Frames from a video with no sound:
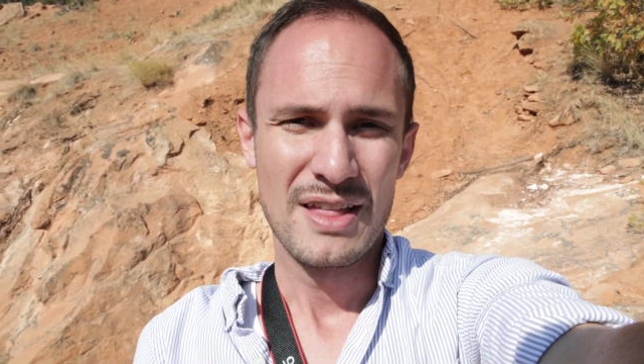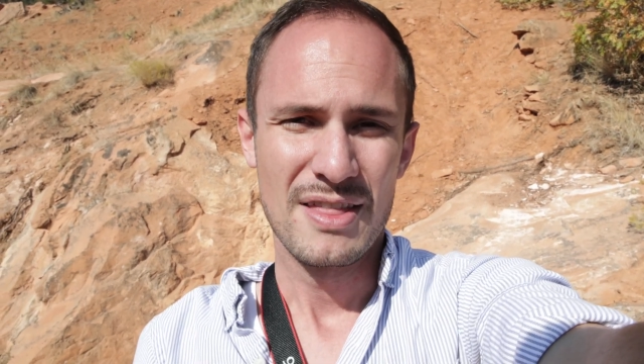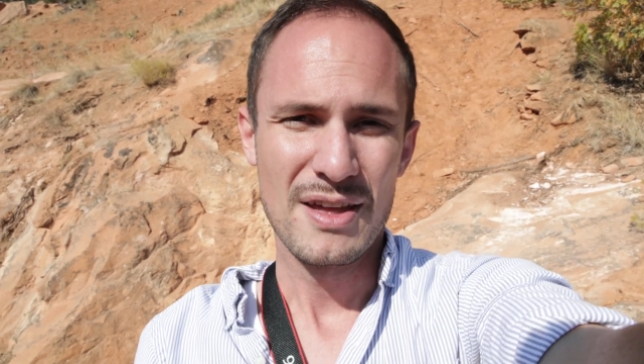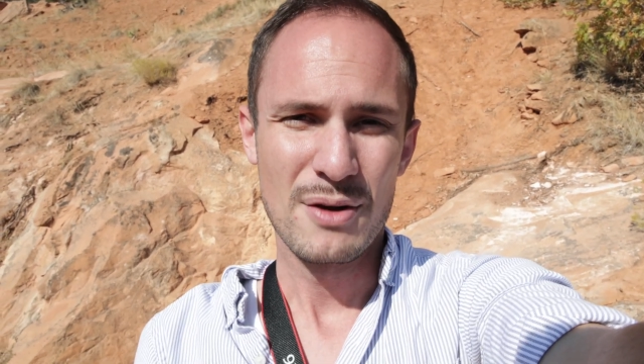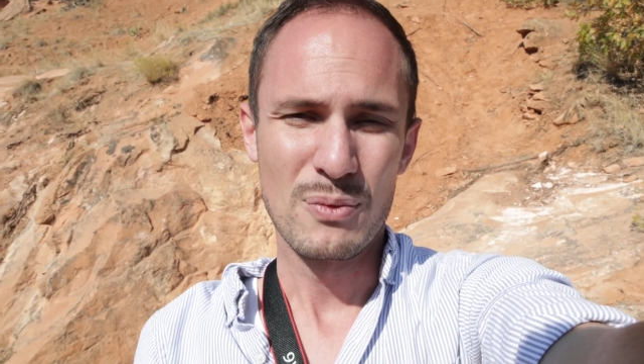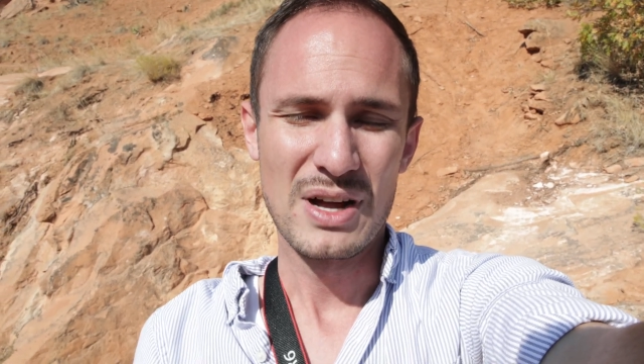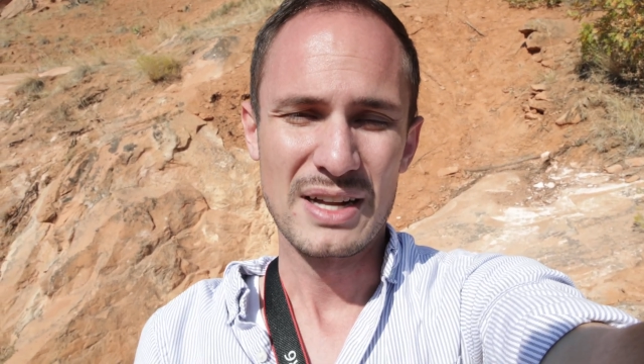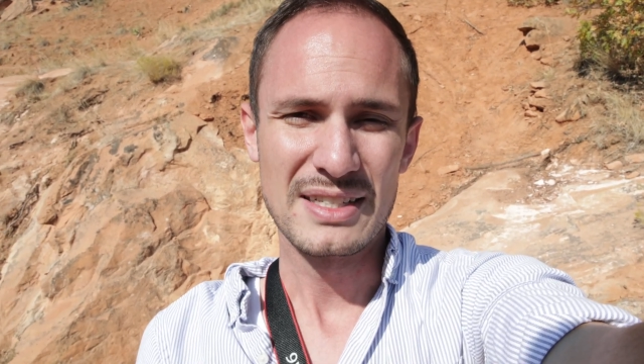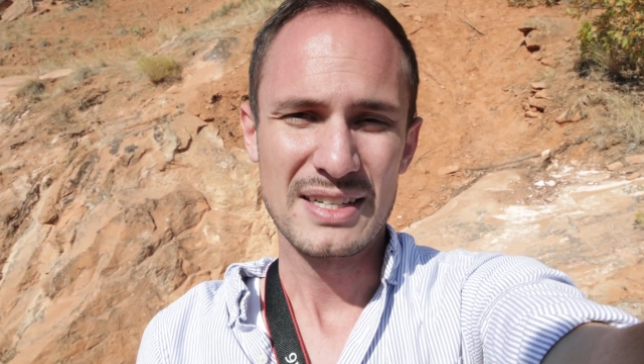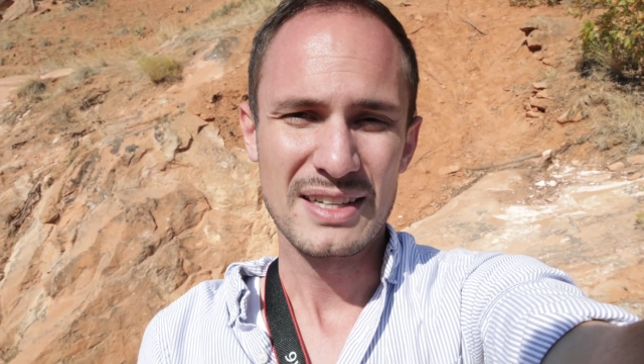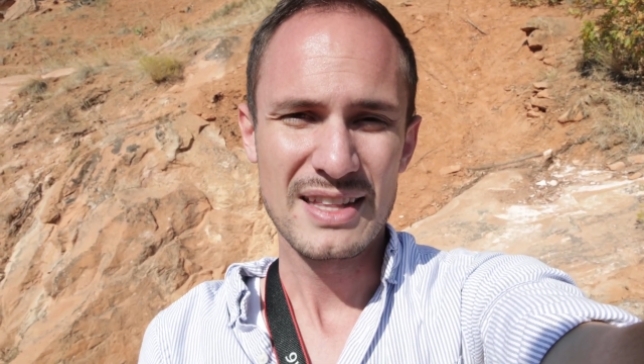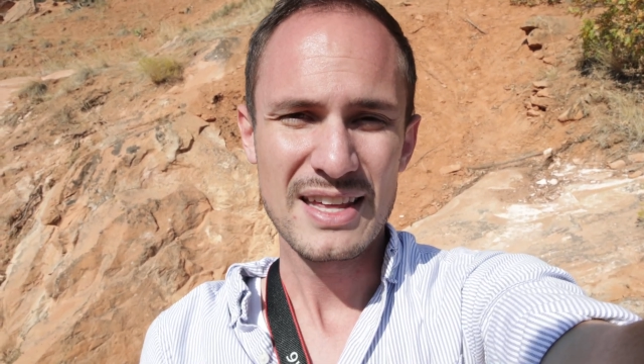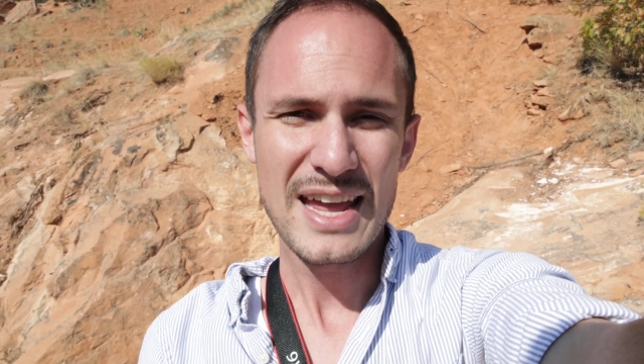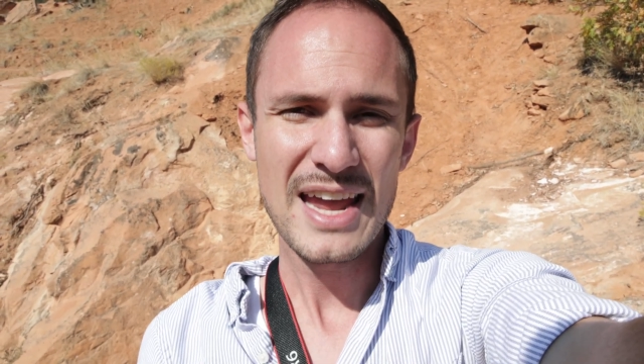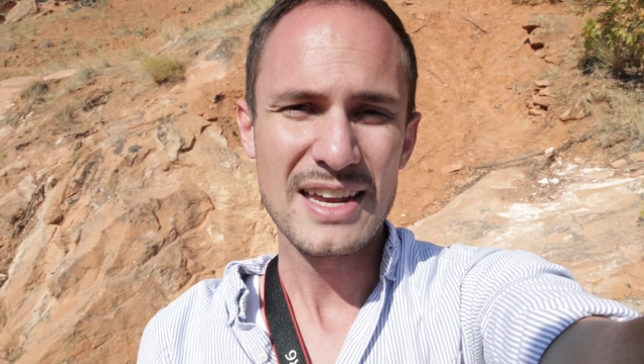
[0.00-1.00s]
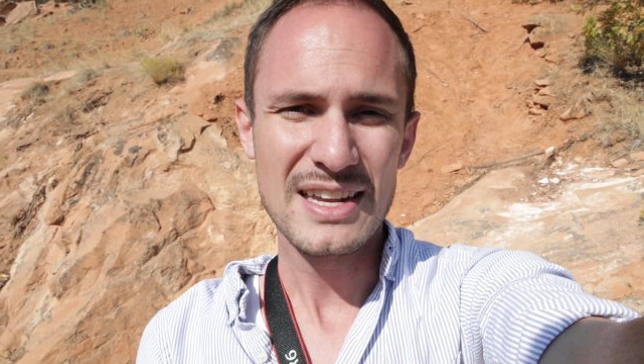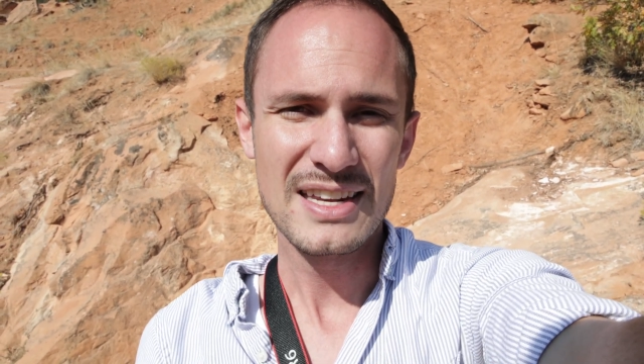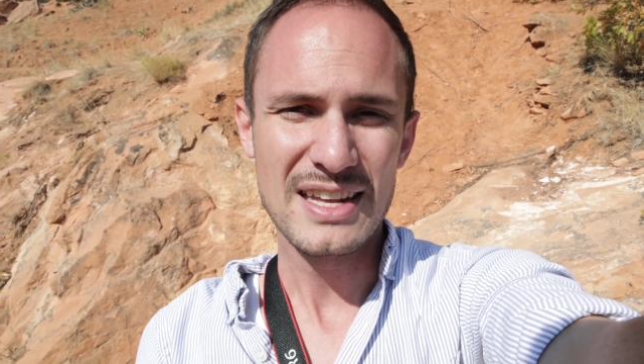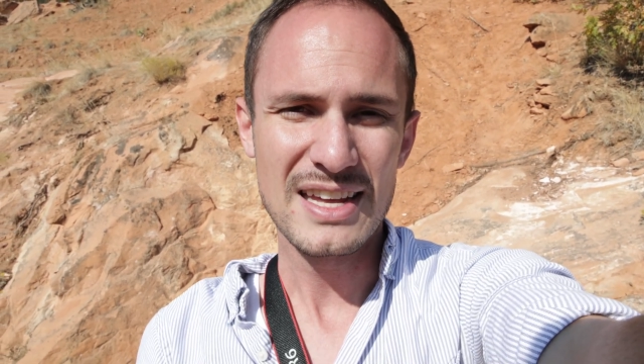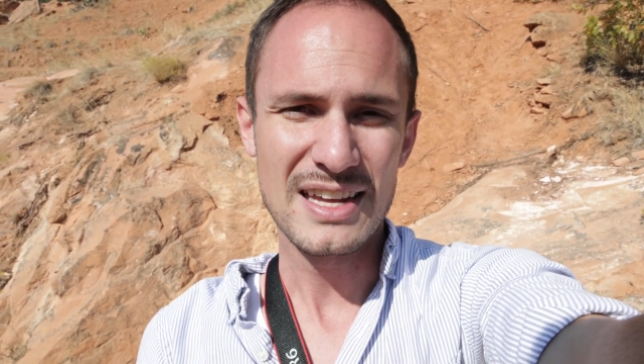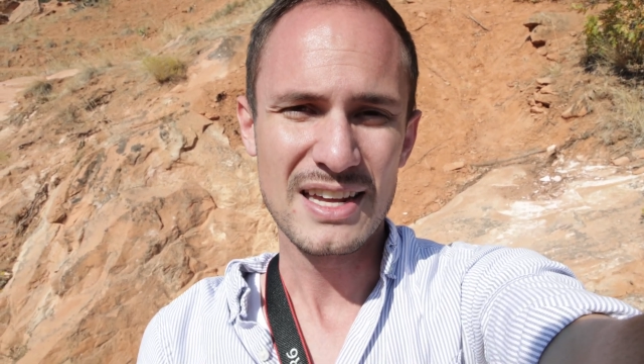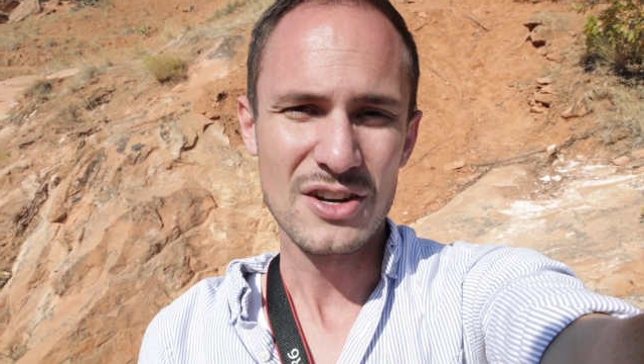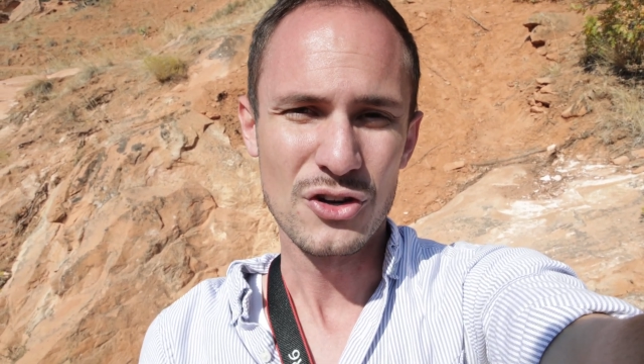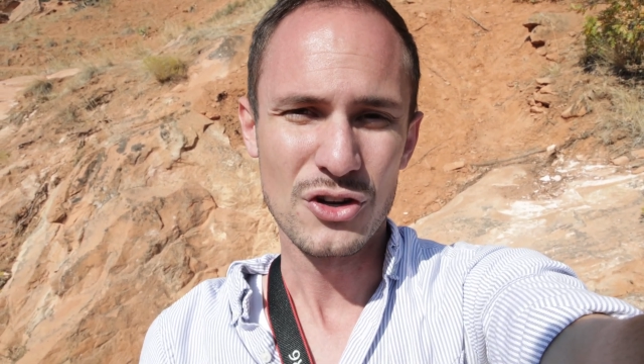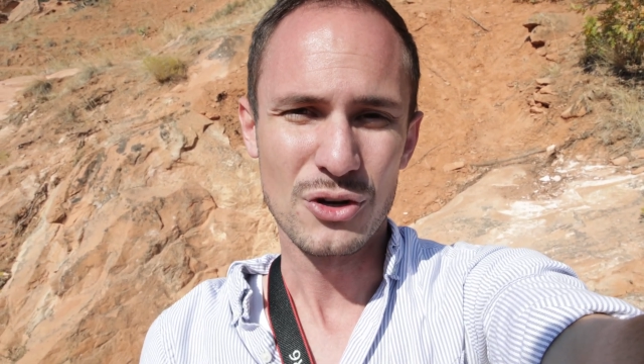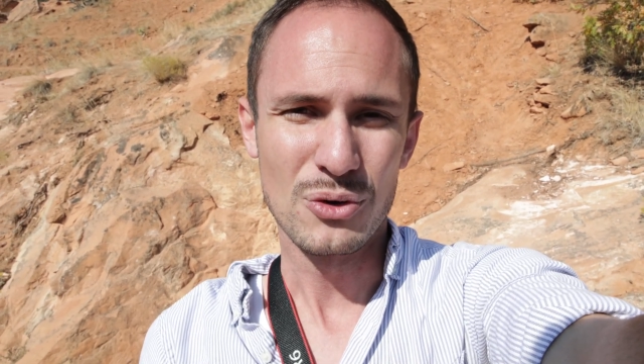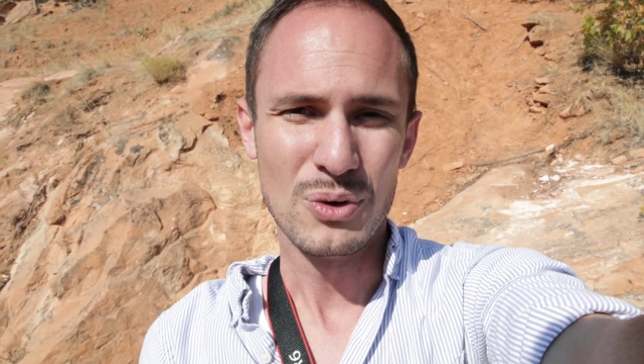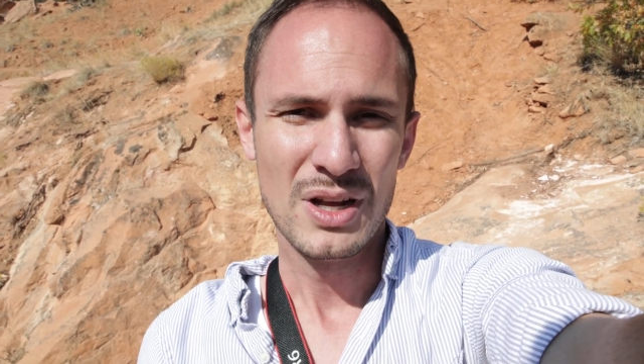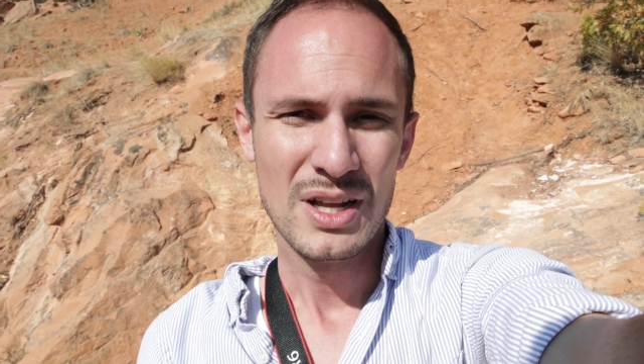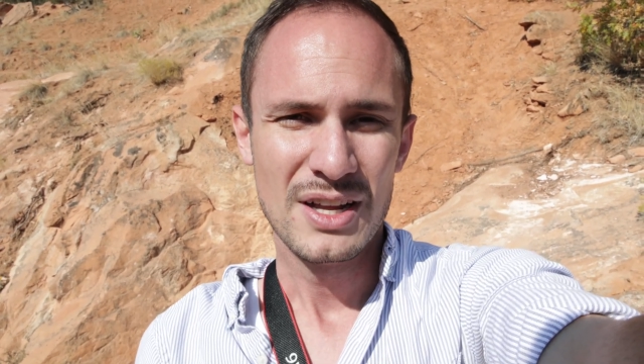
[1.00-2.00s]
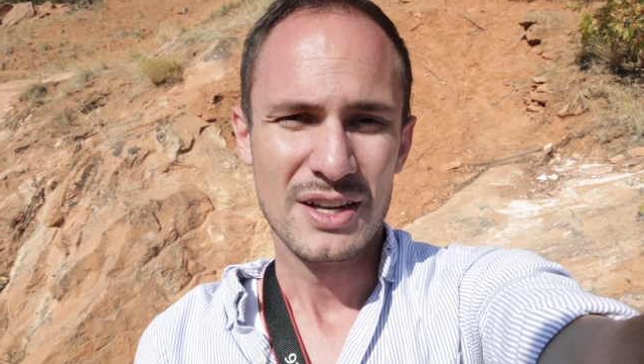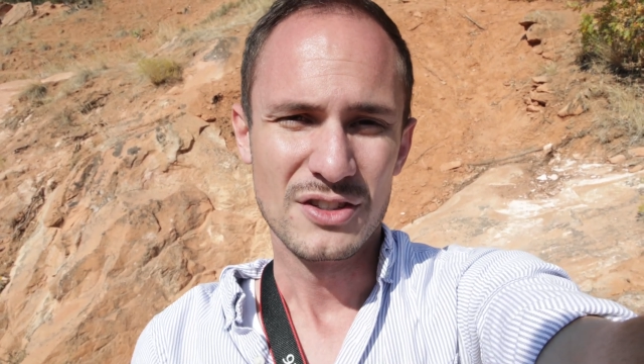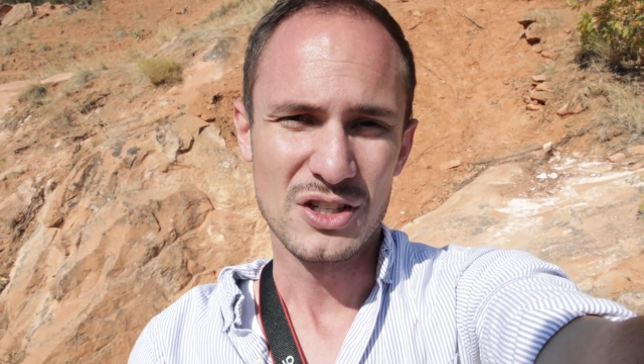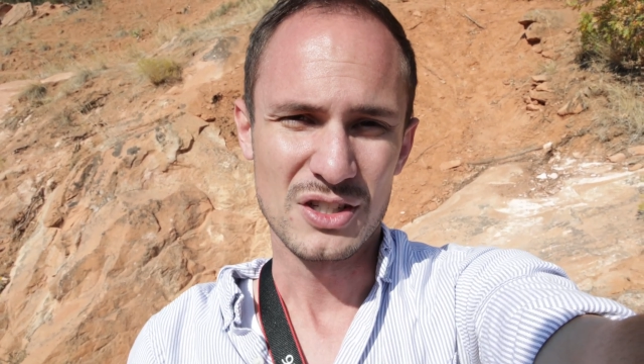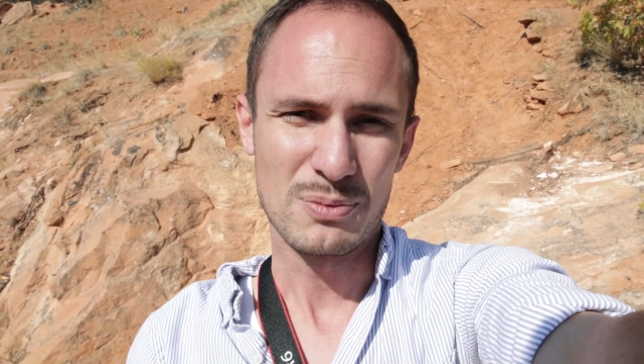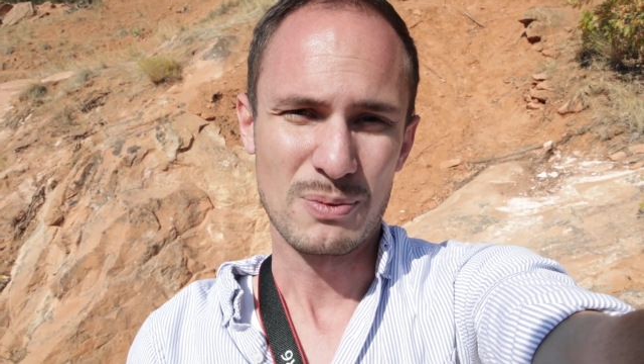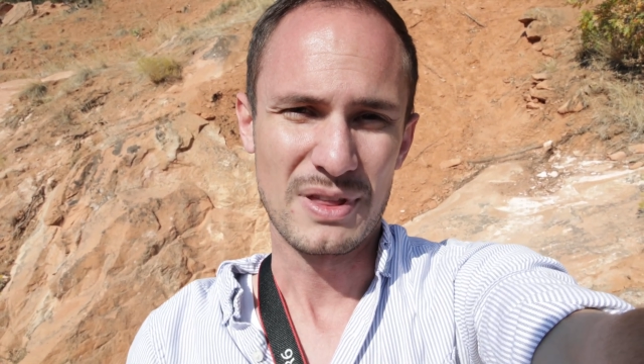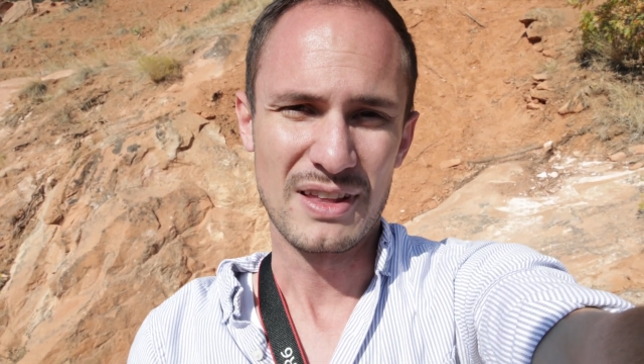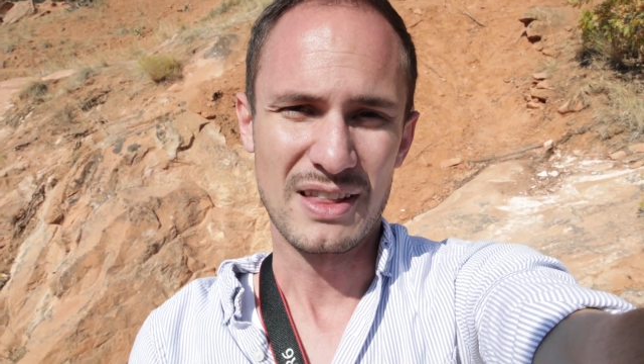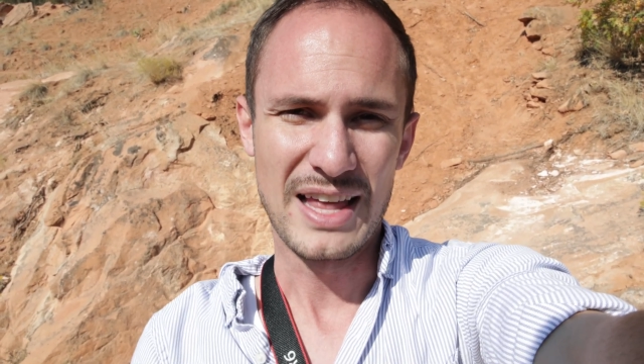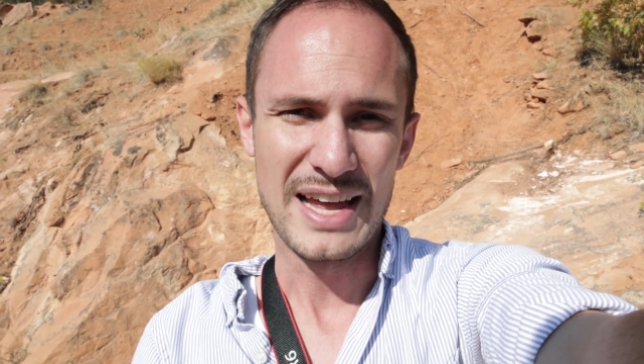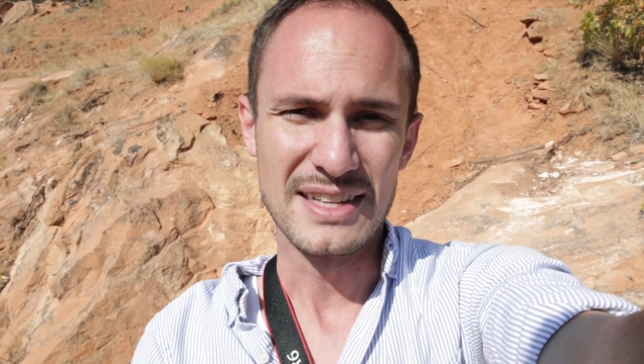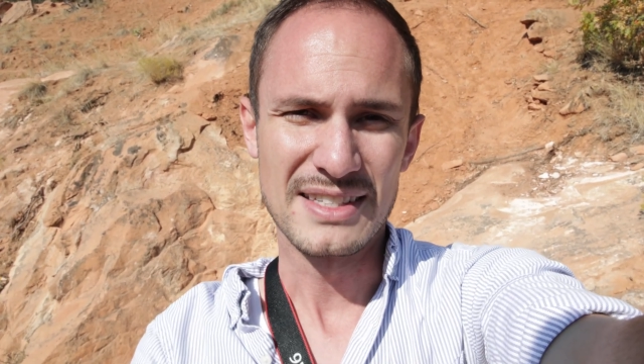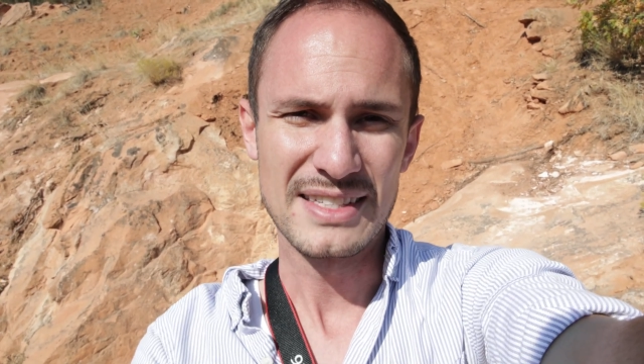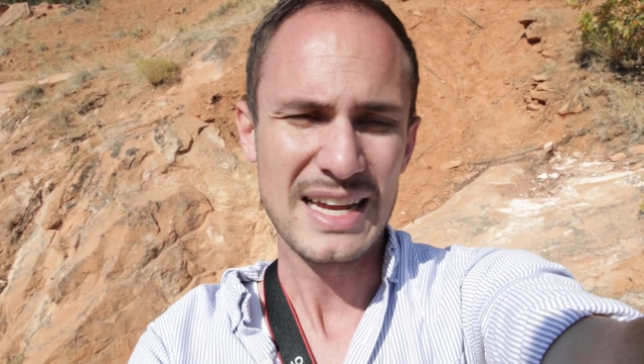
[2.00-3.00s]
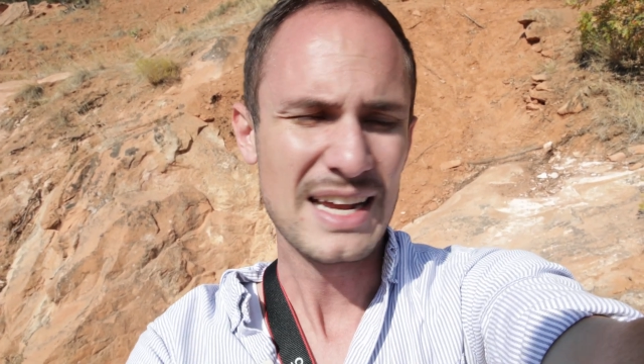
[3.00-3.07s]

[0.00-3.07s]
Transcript: than what the 80D can do just with the lens.